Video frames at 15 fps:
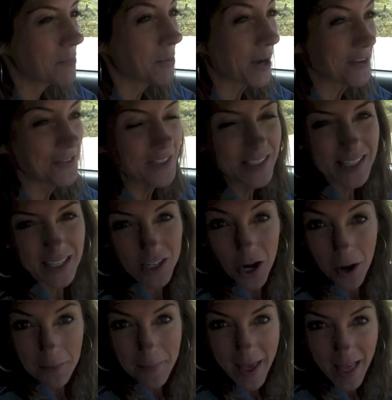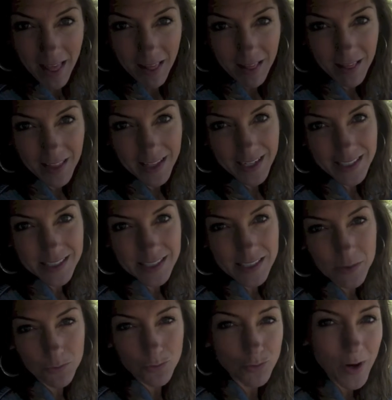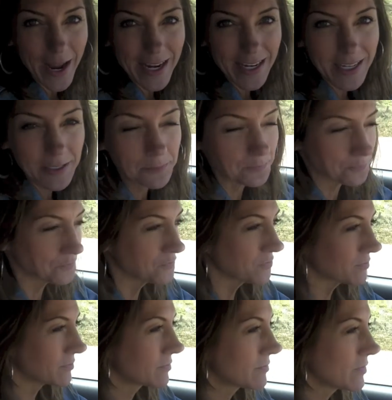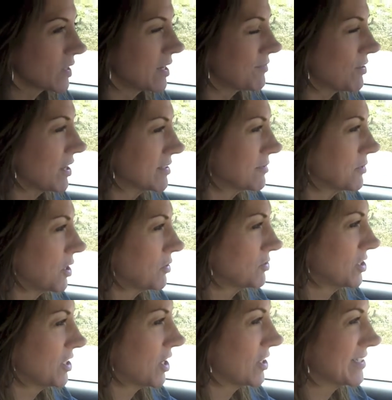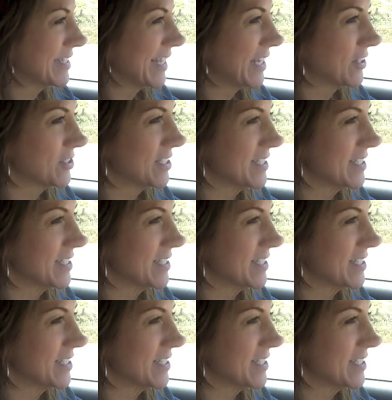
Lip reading: breakfast in Carmel and I did some writing. I've got some coaching calls later